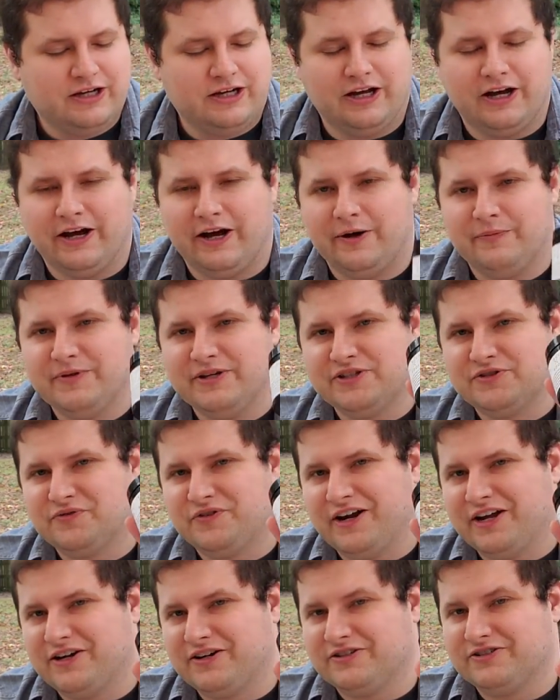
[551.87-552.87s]
Um, these
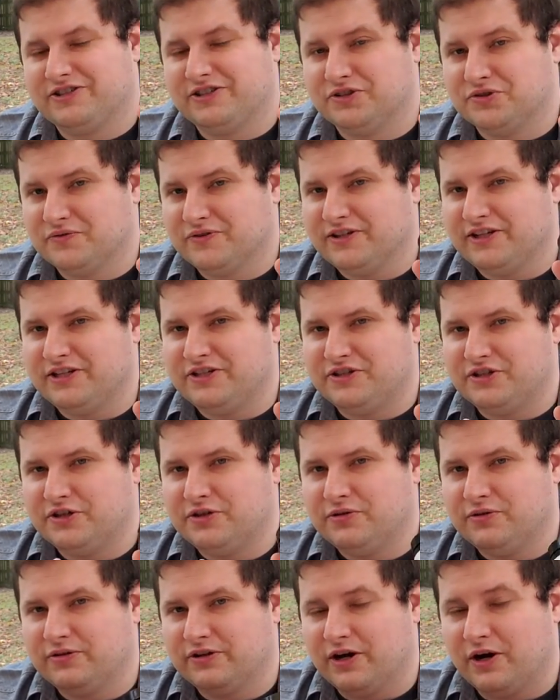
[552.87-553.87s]
fragrances really
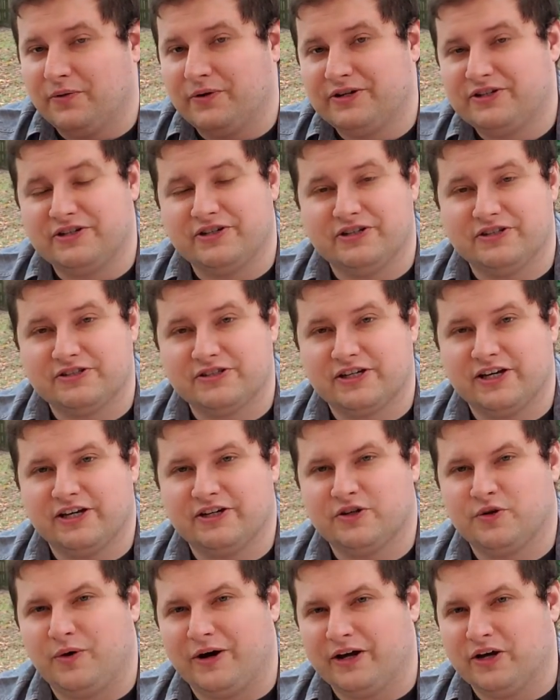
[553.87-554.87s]
do go into the
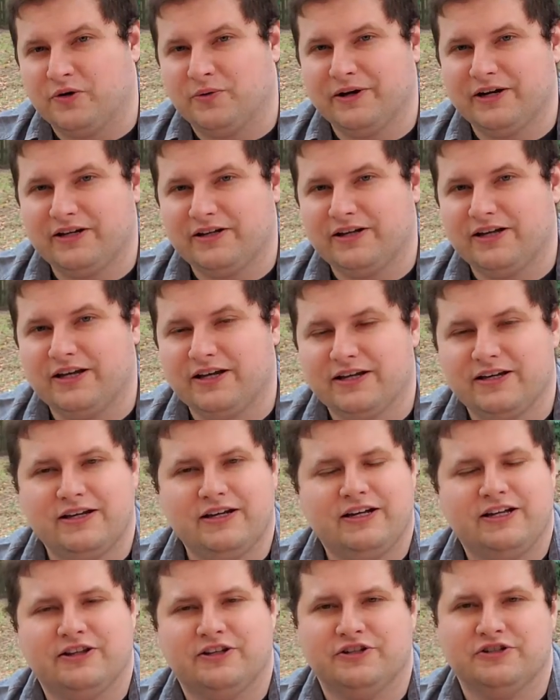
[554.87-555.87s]
skin quite quickly.
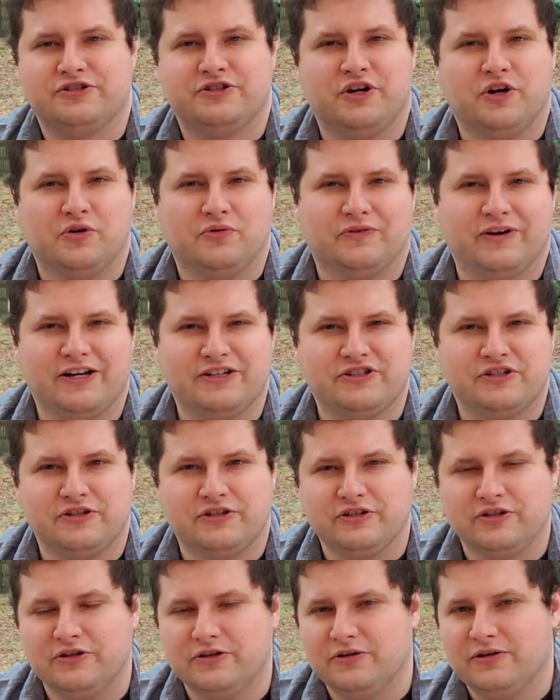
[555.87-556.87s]
There's no
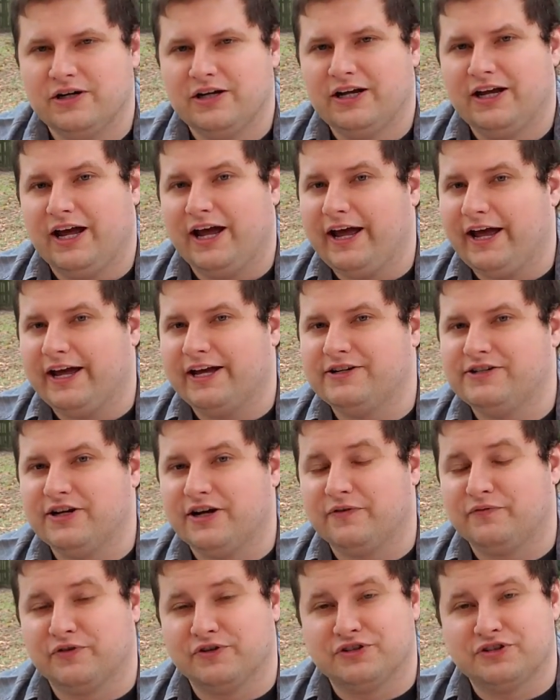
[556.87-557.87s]
residue. And
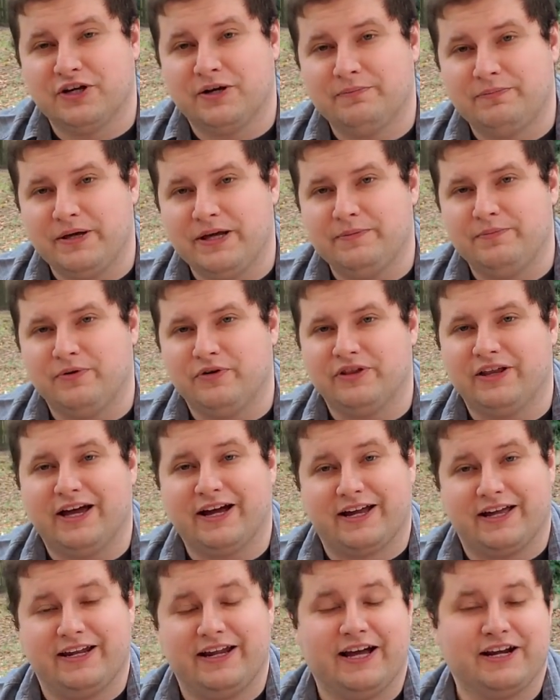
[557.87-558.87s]
uh, for some people,
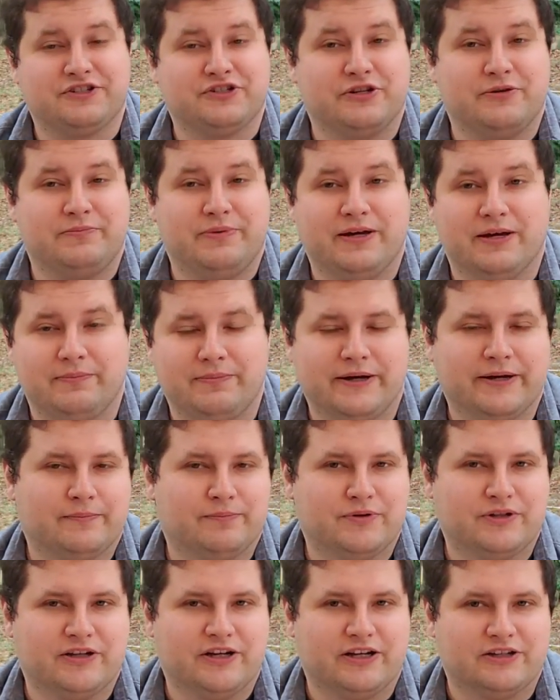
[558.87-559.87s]
that can actually be a big
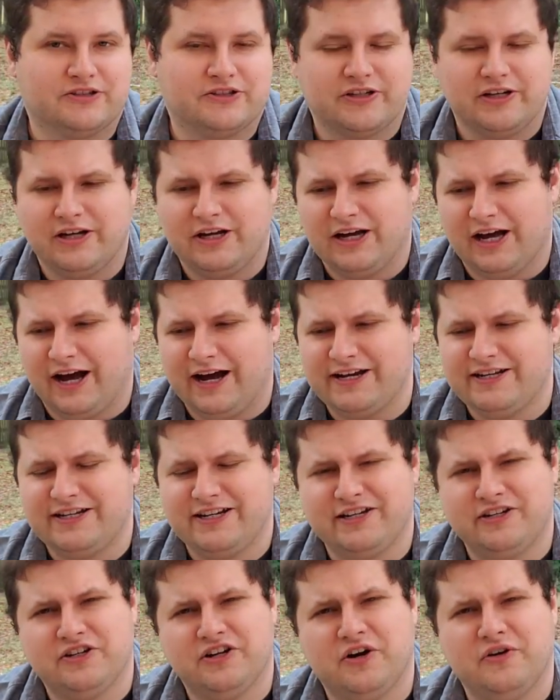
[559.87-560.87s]
plus. I
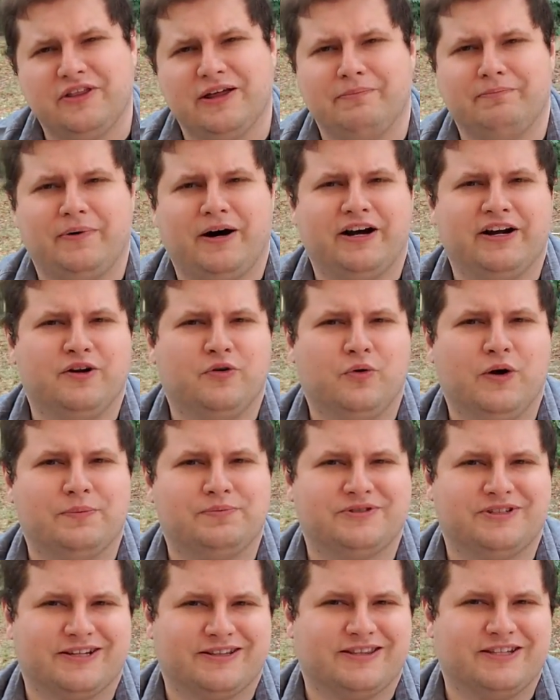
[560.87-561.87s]
didn't know that body
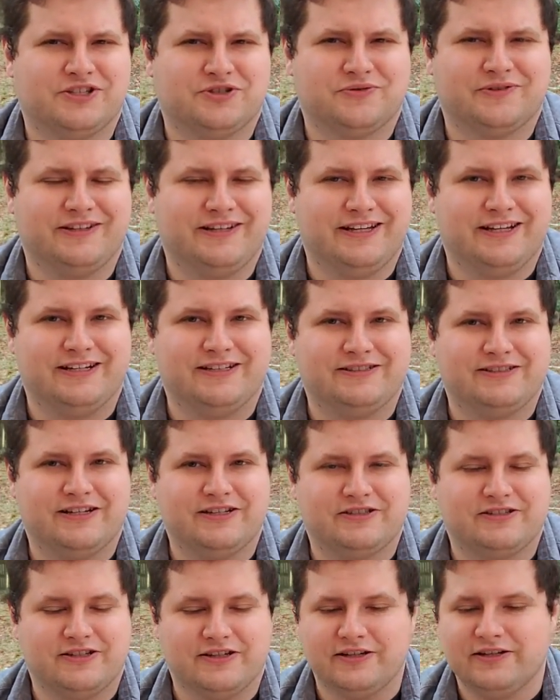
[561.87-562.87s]
whips like this really
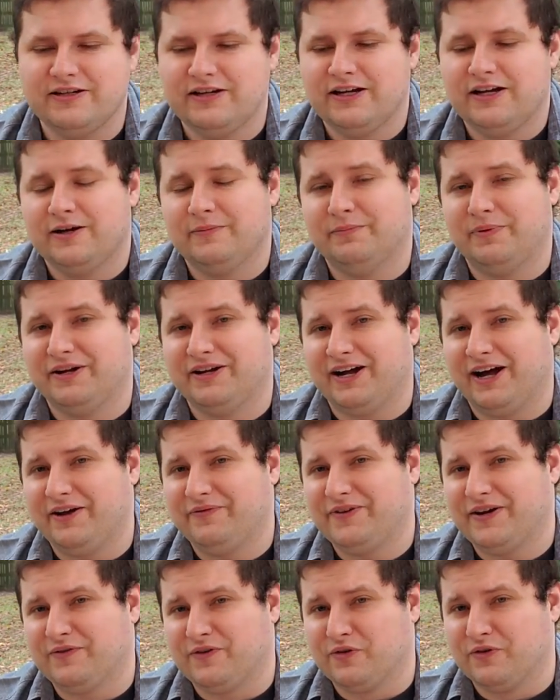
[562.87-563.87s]
existed, but I've
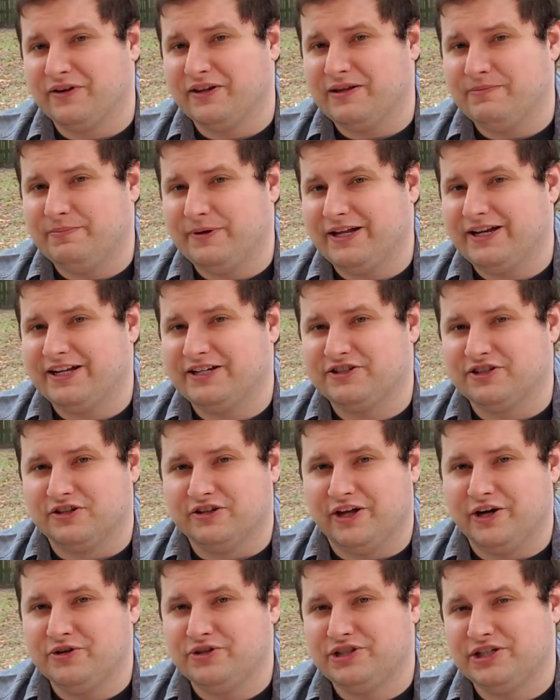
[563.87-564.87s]
never really been into
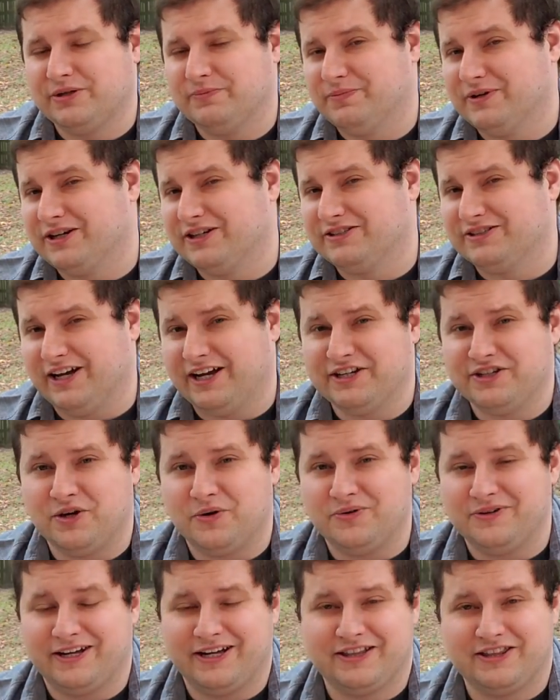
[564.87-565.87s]
lotion because I
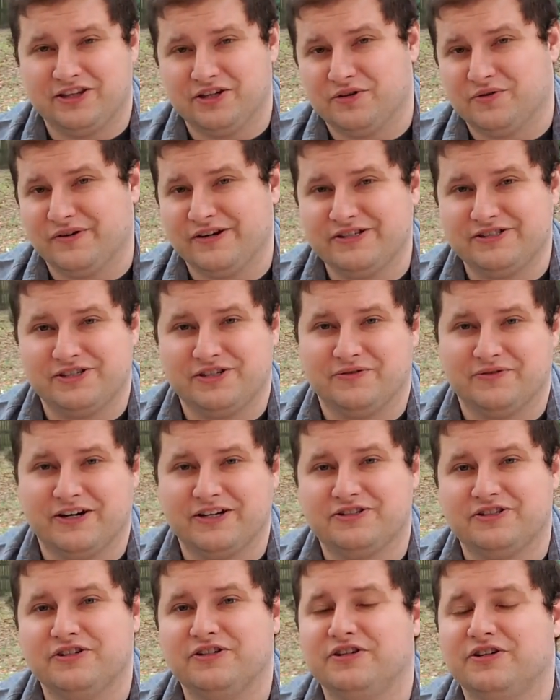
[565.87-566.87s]
don't like the greasy
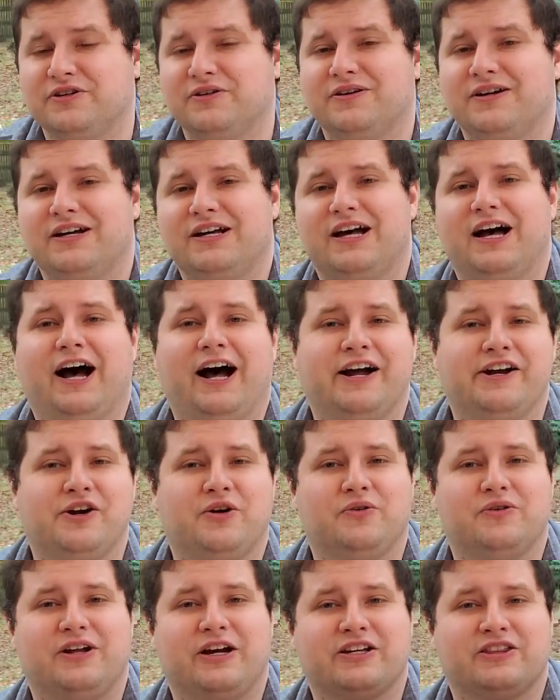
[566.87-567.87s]
residue. I
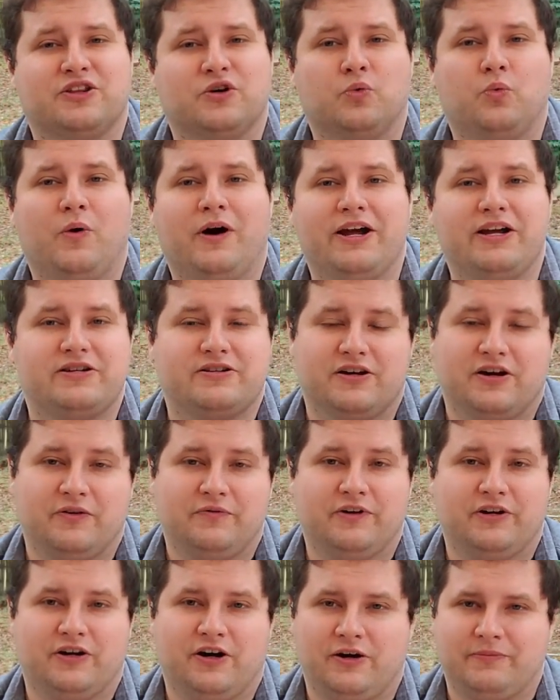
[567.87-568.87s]
don't like the weight of
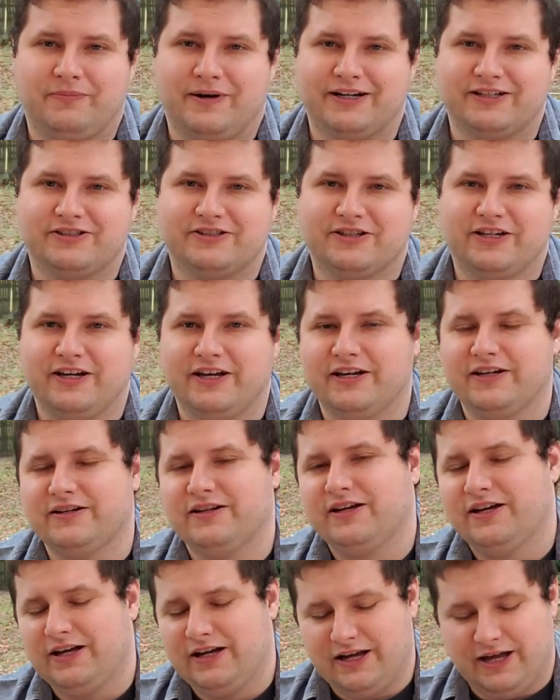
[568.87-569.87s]
it on my skin.
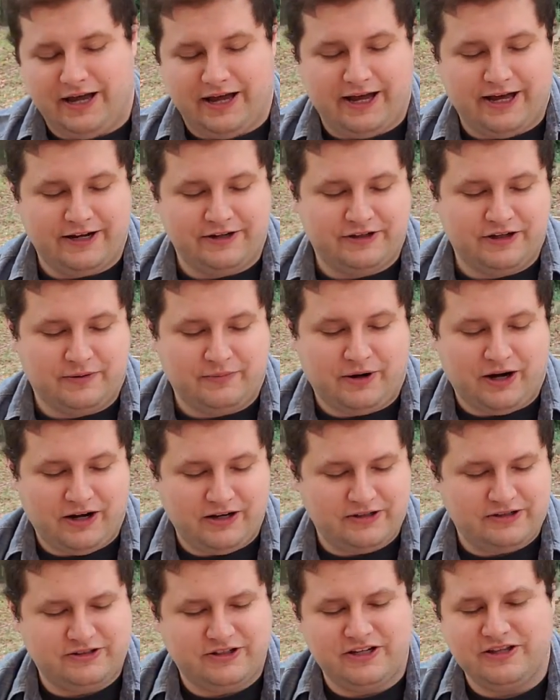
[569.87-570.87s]
And um,
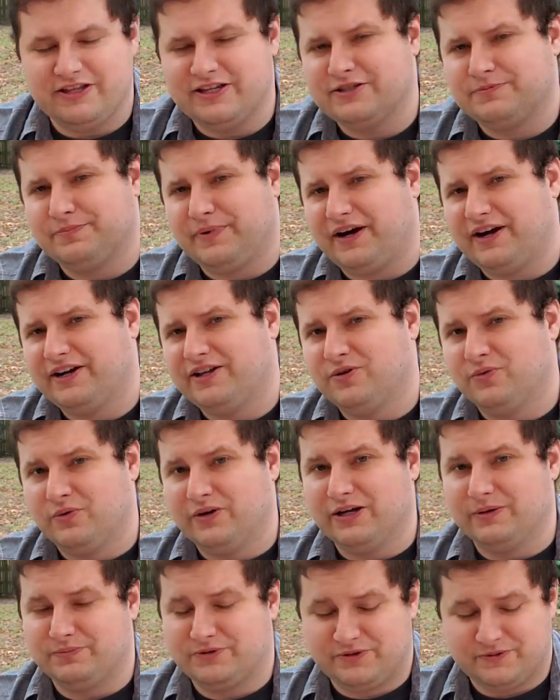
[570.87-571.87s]
honestly, these body
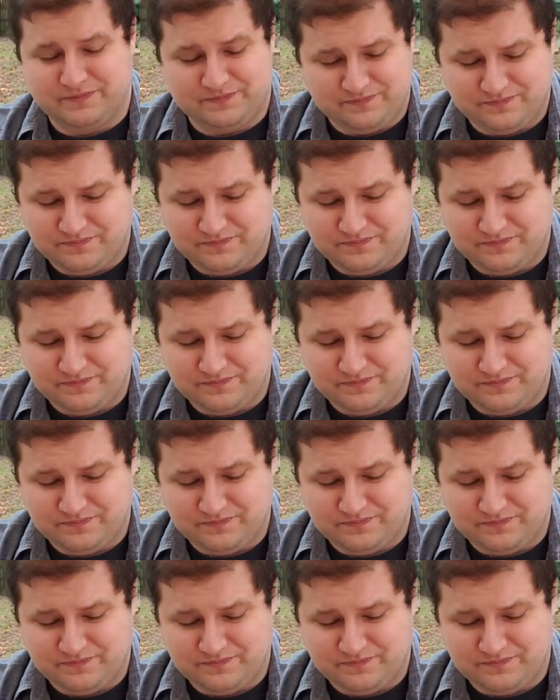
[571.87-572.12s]
whips